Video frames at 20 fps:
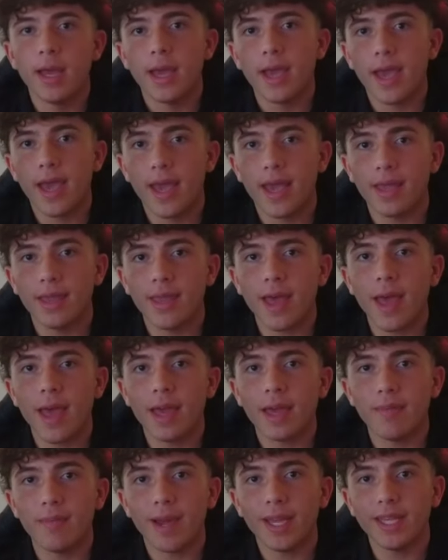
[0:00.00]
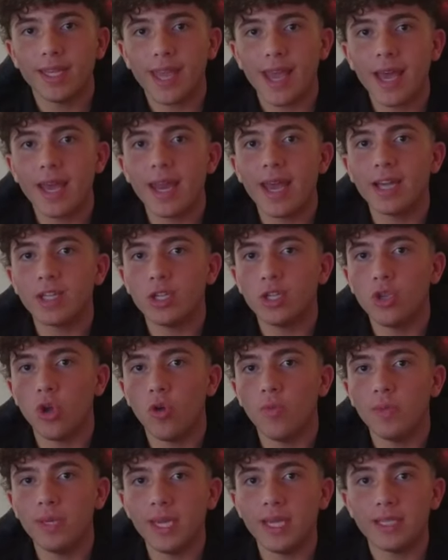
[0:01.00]
And then my dad actually
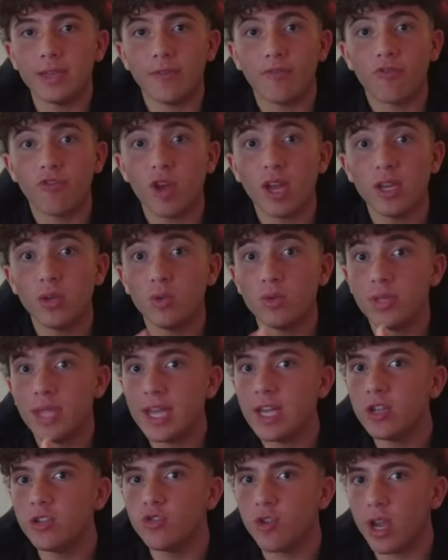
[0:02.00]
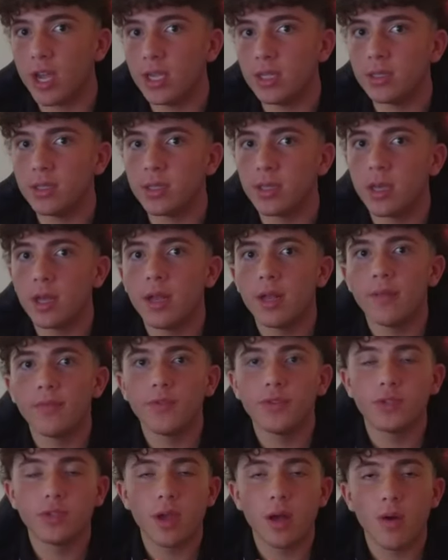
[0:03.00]
told me he's a friend who day trades.
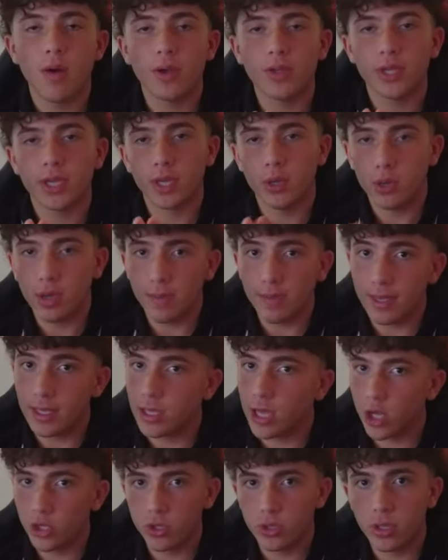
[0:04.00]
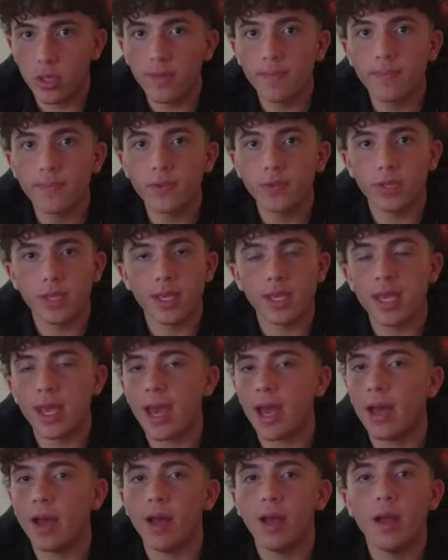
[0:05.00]
So I was like, can you get me in touch with him? He's like,
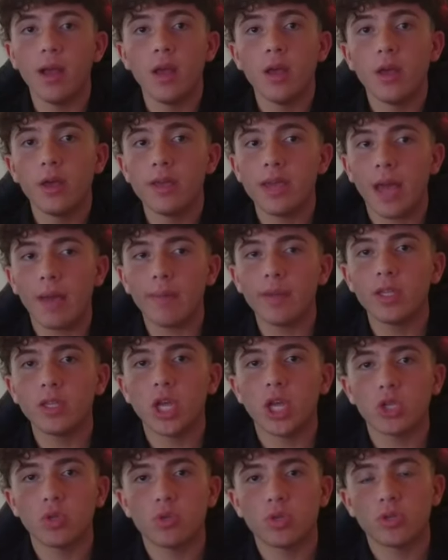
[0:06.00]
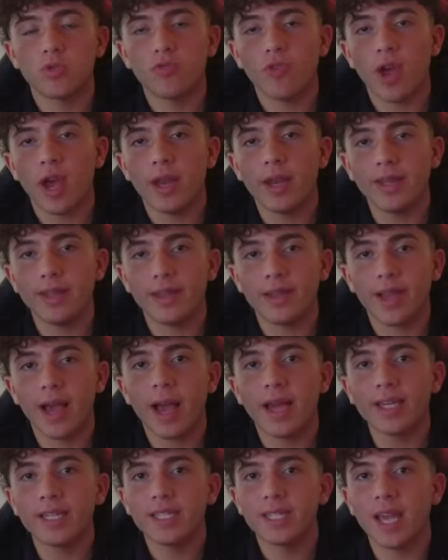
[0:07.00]
yeah. He got me in touch with this friend, and the
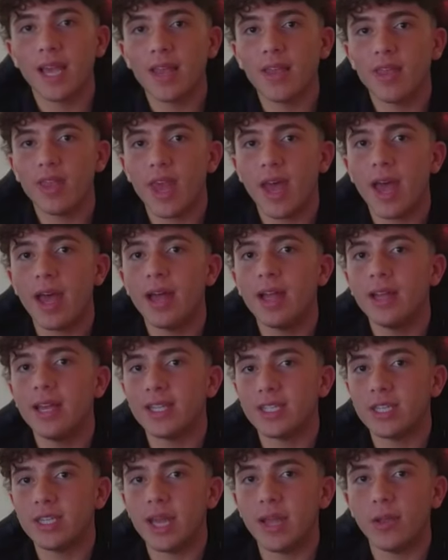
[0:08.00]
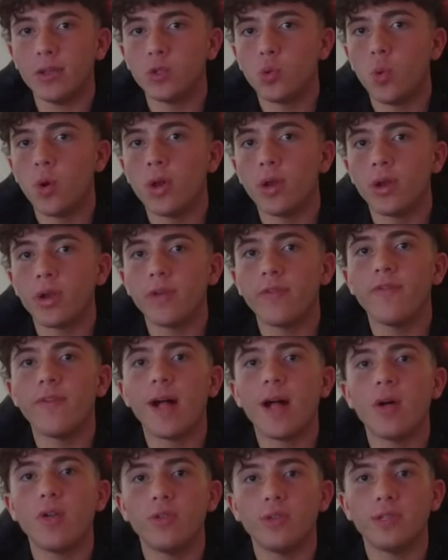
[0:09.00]
guy said that he said down on Twitter and I
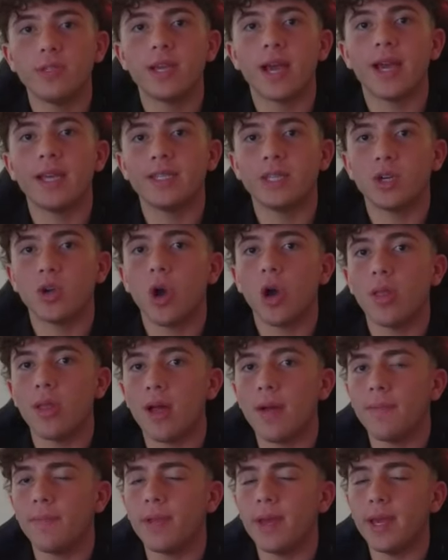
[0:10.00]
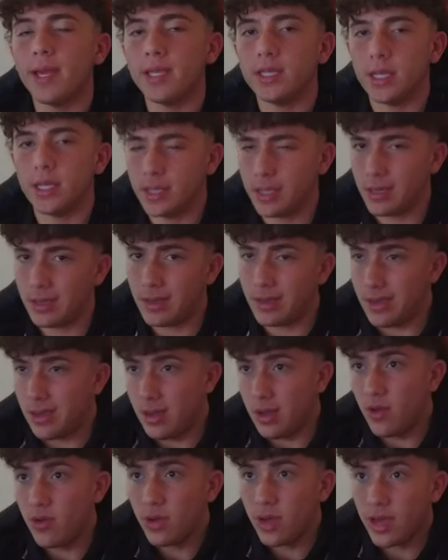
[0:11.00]
follow these guys that call out plays. I was like,
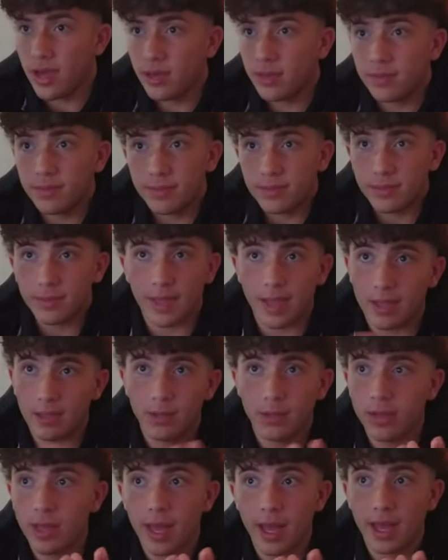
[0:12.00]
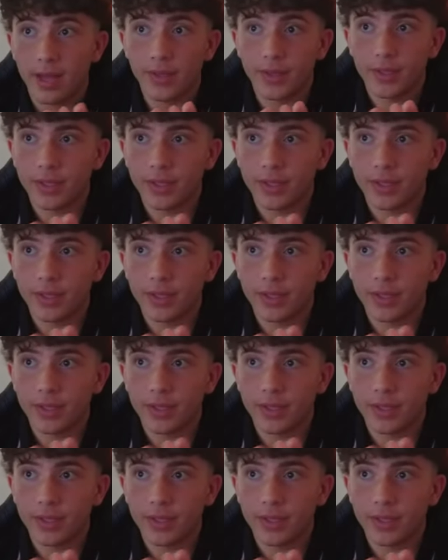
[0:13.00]
okay, I'll do that.